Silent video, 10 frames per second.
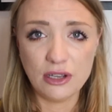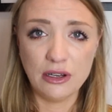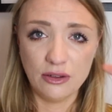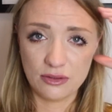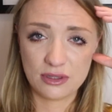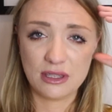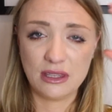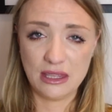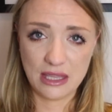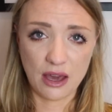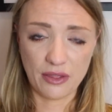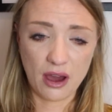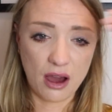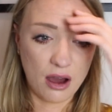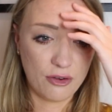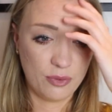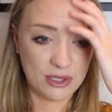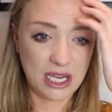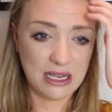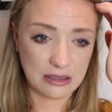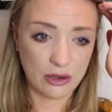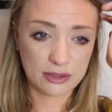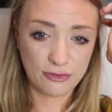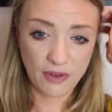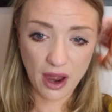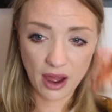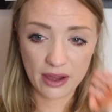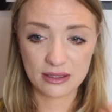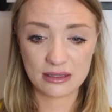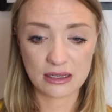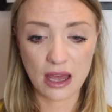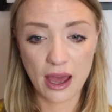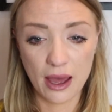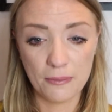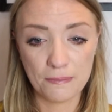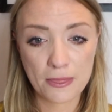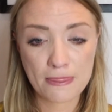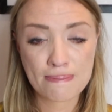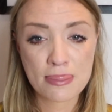you lose the other half, which he's lost first. And